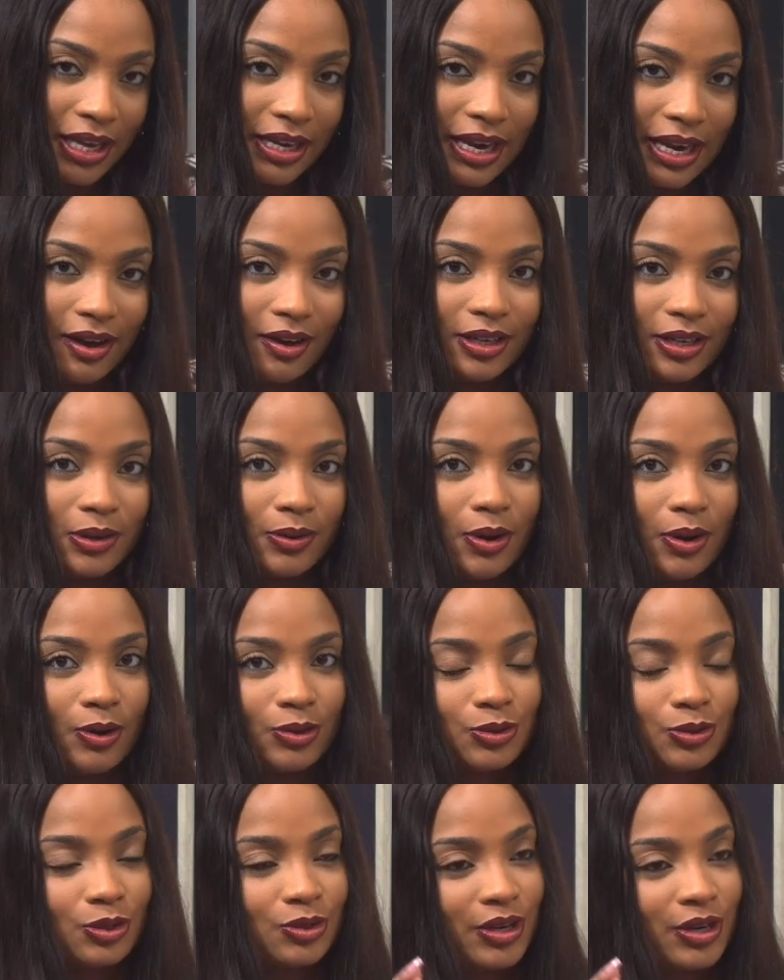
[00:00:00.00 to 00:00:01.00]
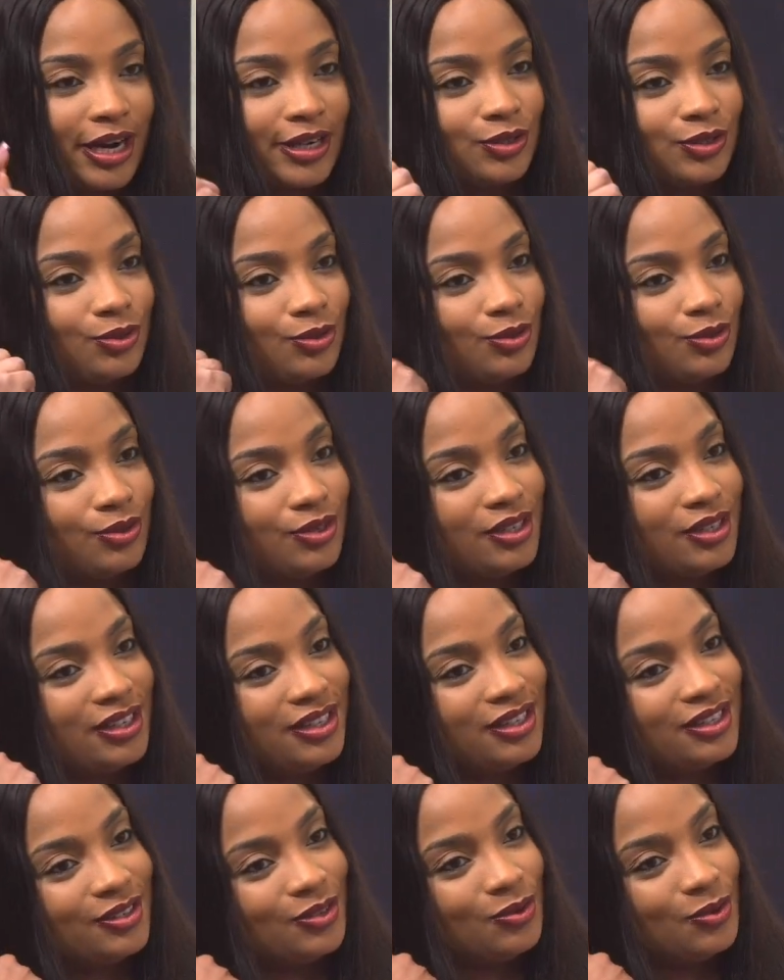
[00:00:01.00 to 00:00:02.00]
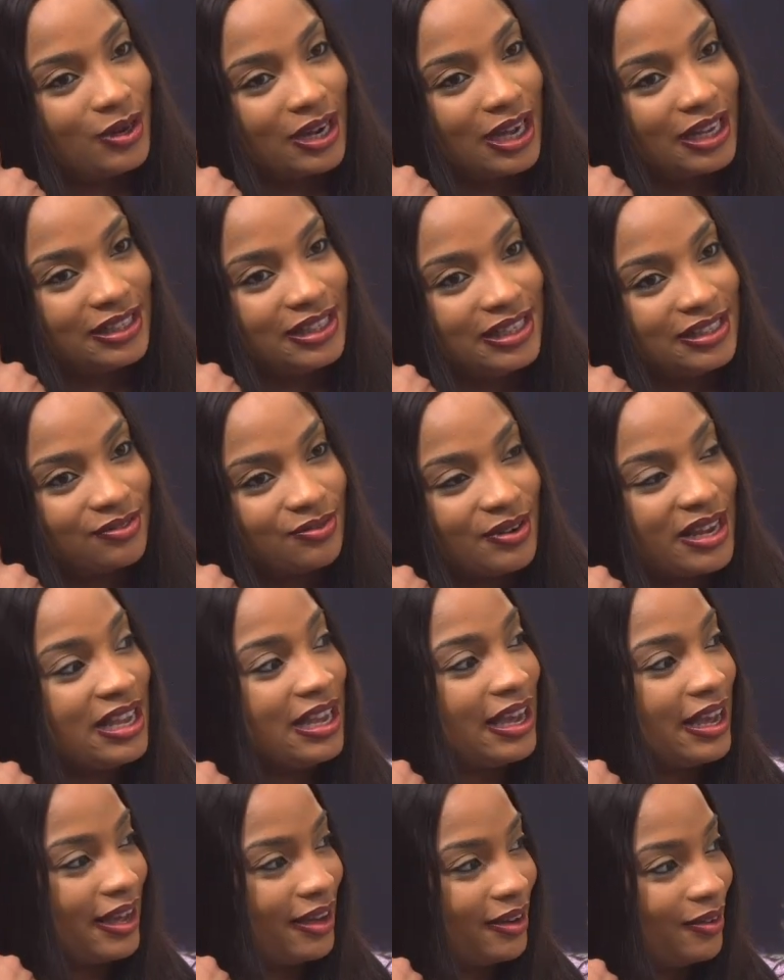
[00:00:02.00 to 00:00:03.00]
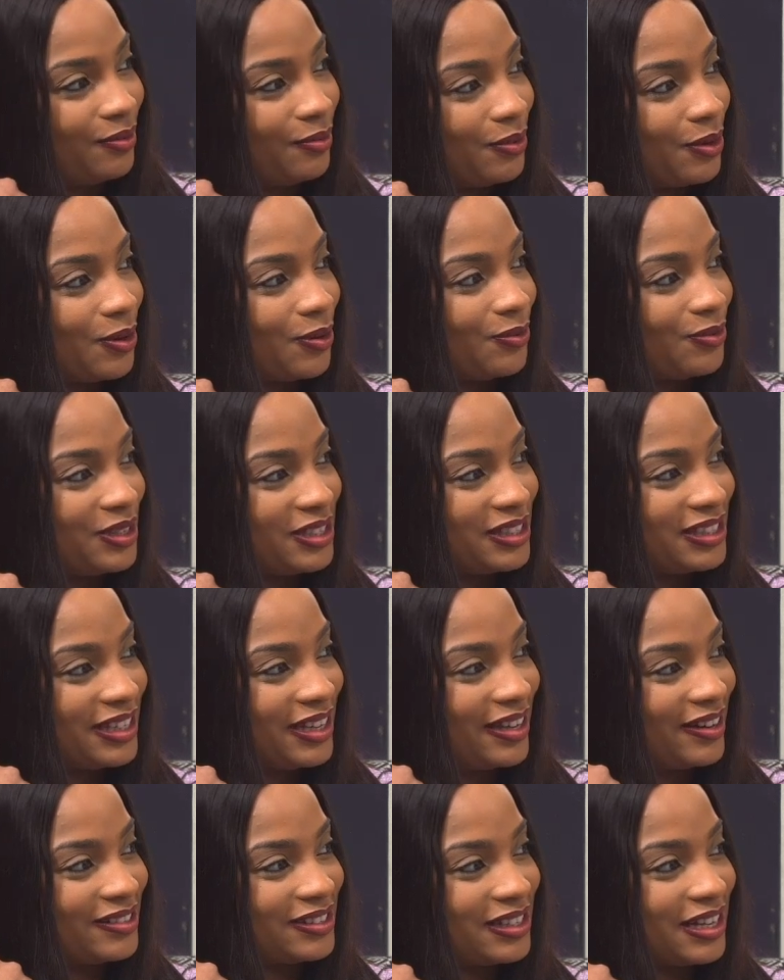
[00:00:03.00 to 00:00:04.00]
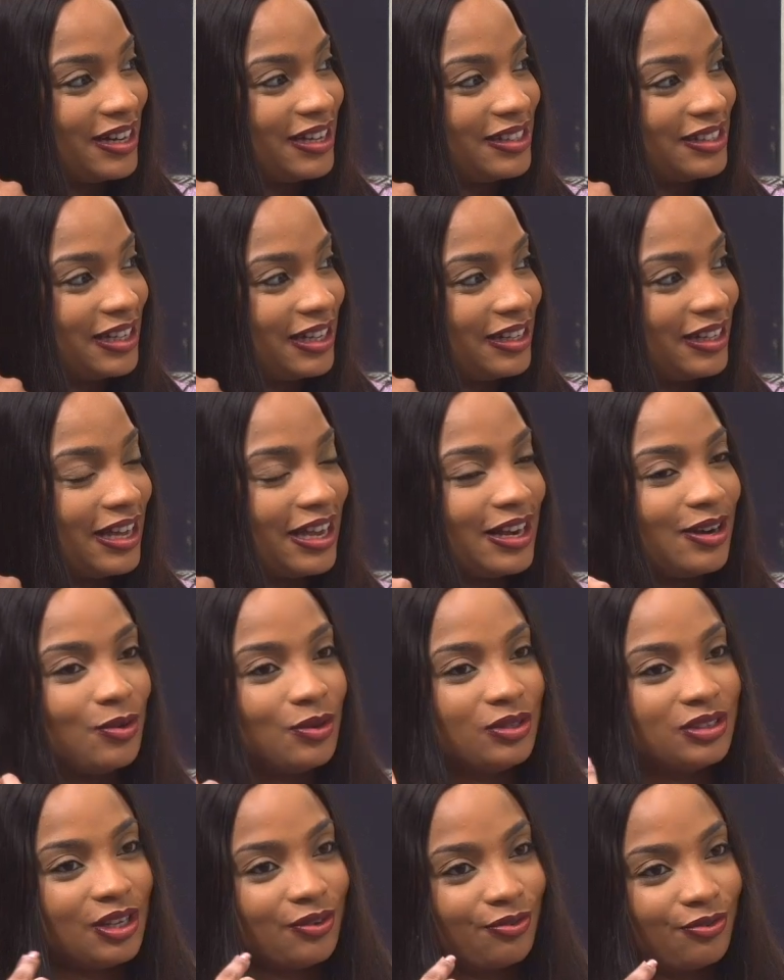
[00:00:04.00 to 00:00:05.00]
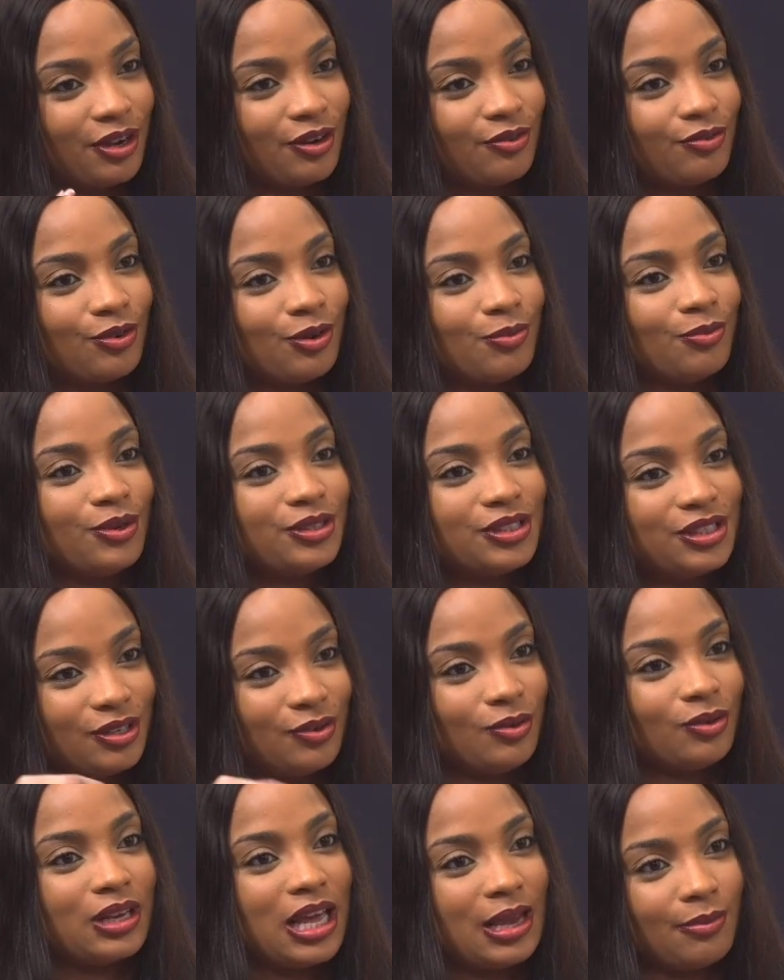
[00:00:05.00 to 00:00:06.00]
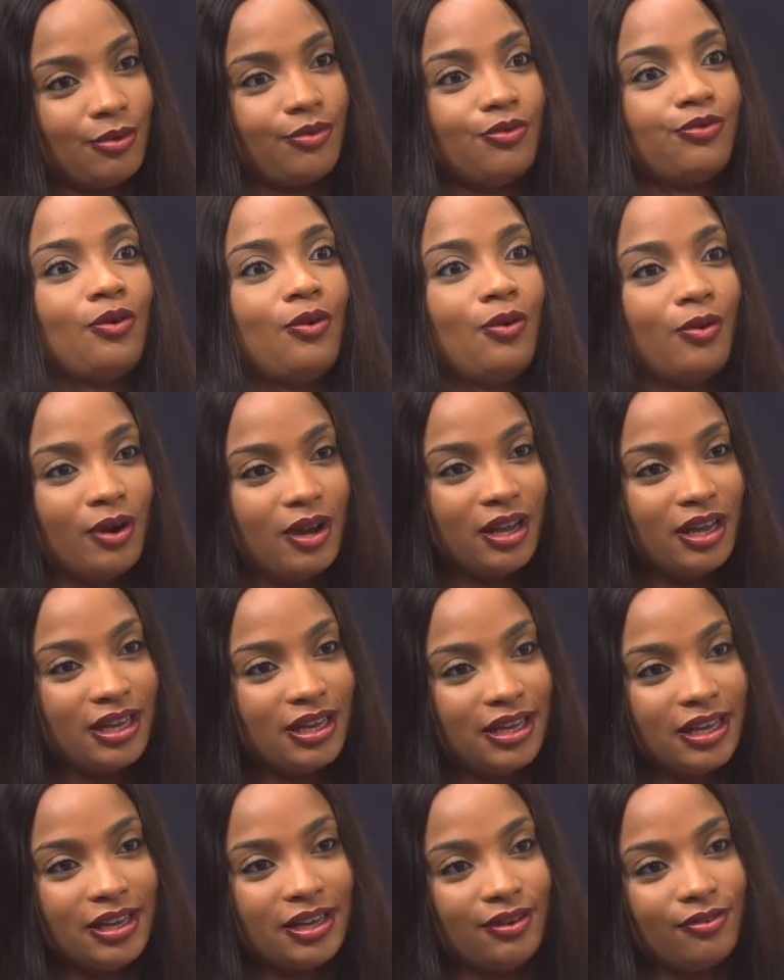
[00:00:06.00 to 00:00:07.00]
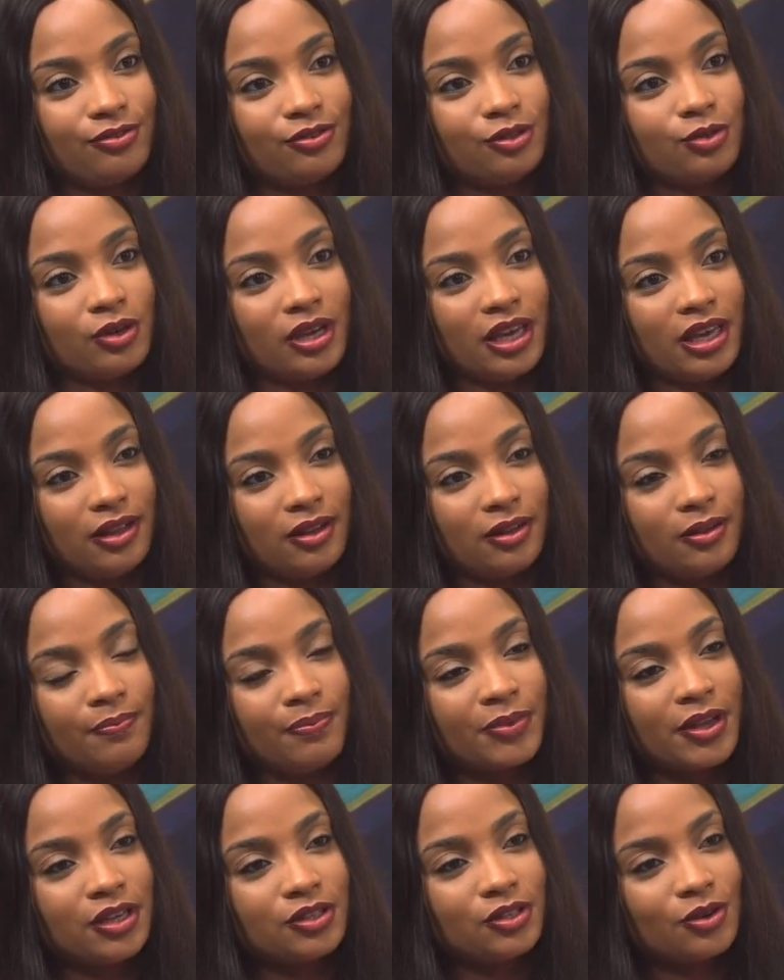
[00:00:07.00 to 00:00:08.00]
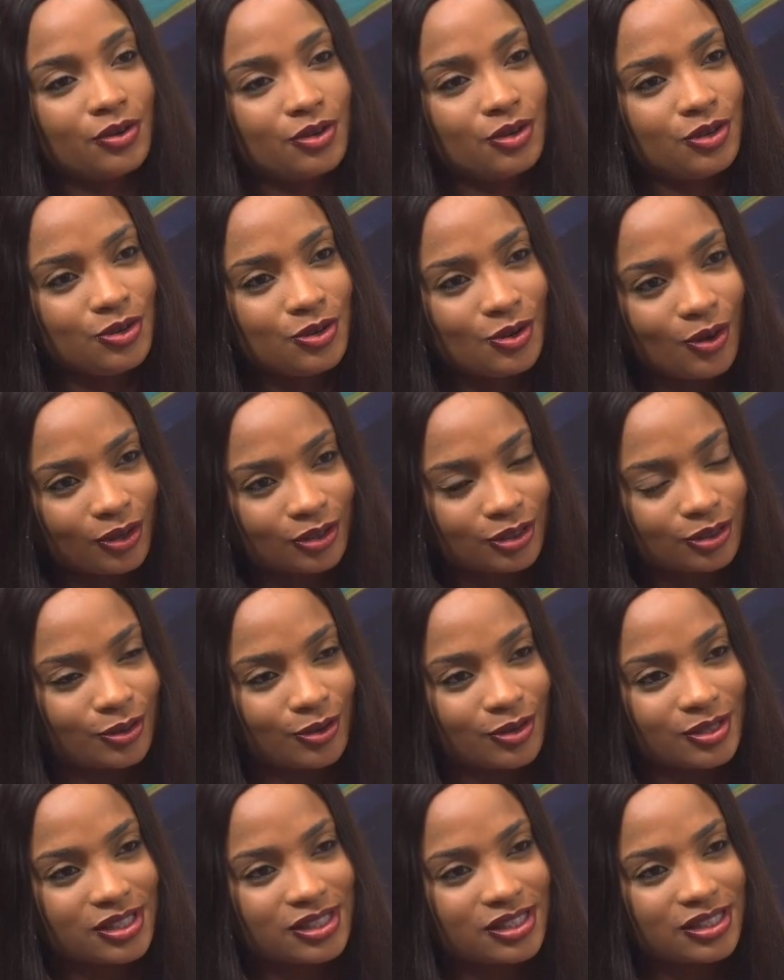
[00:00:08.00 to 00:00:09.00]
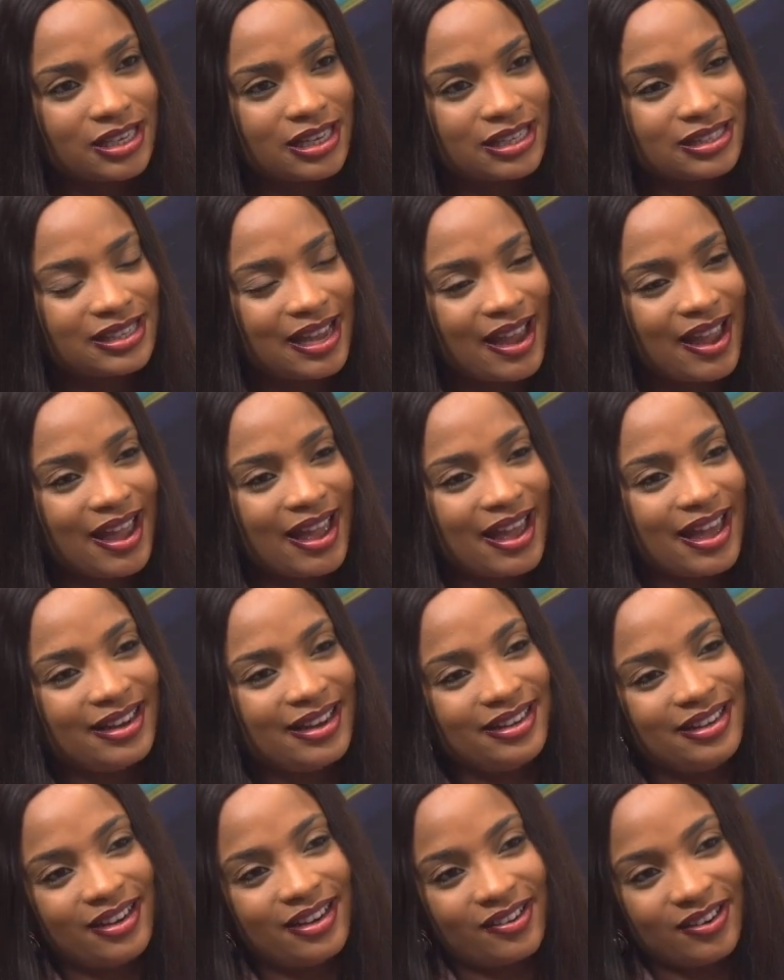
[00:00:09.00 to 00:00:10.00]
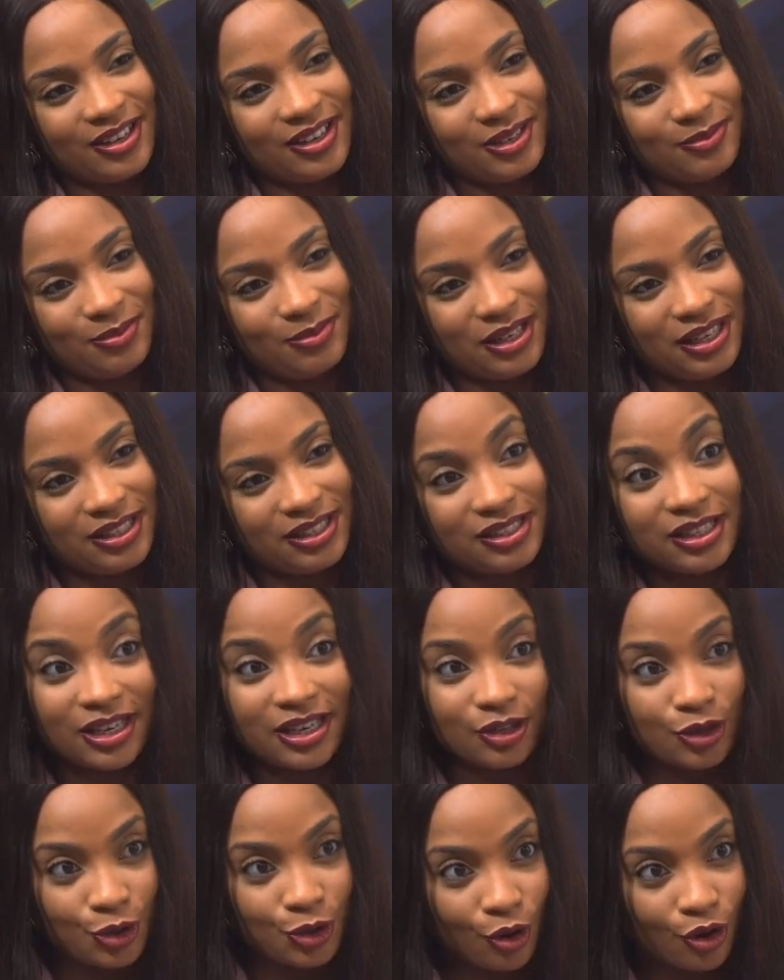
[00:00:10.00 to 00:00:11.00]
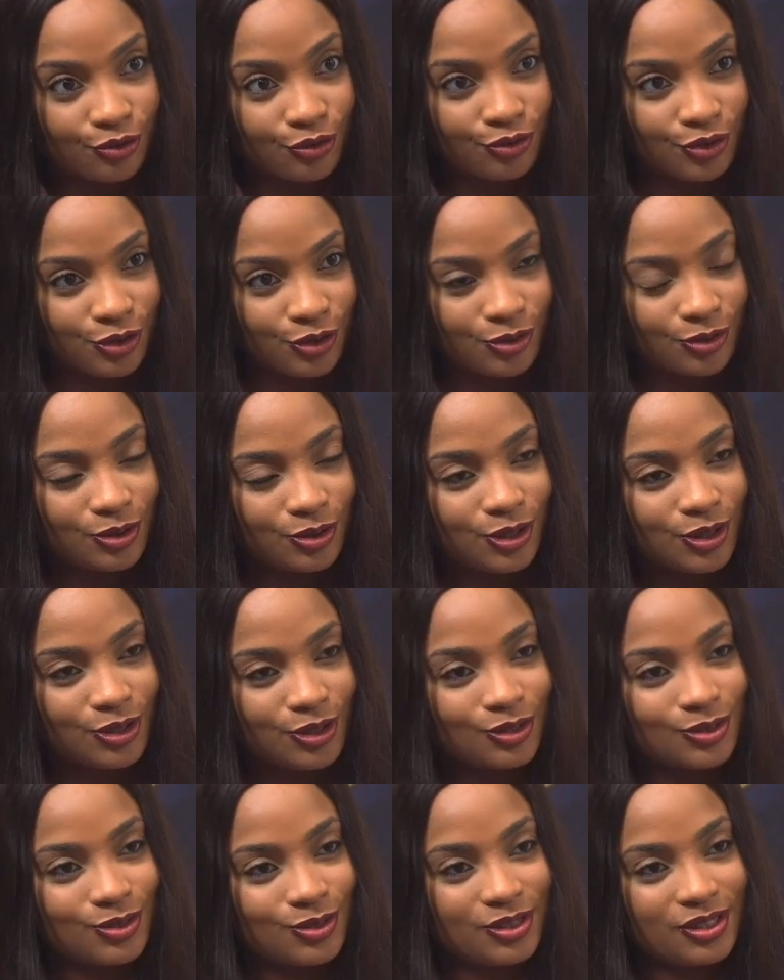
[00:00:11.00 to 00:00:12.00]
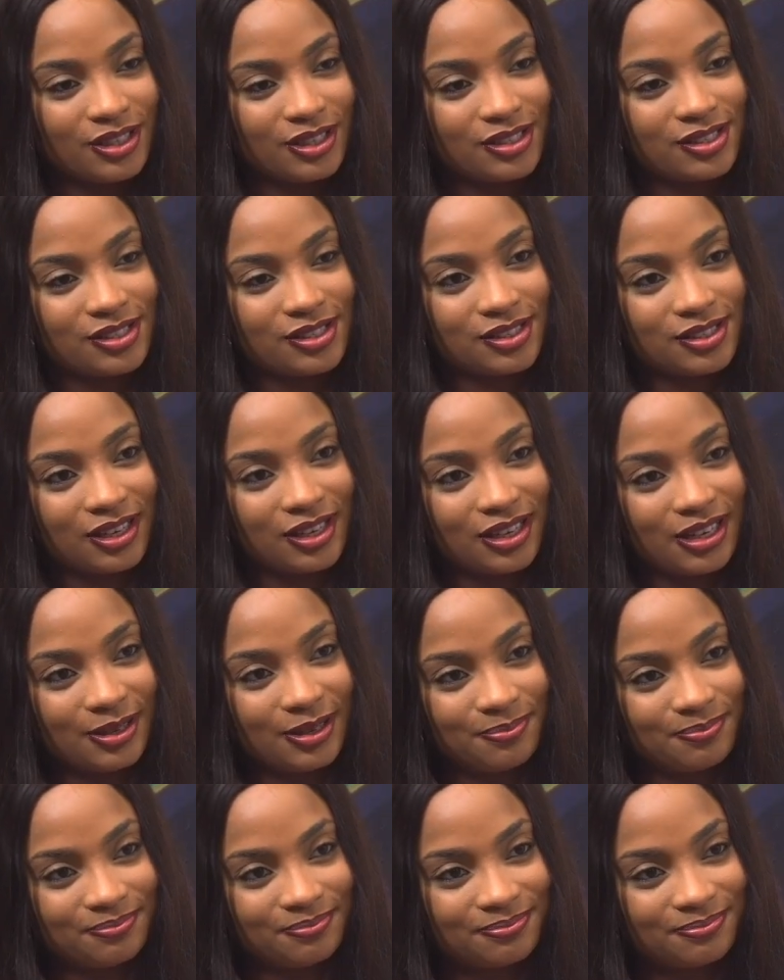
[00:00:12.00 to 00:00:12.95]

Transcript: Now, they were also trying to look at his ear, one of his ears, and they said that it looked different from what it looked like before he took ill. So your thoughts, is there any credibility in your view to this claim?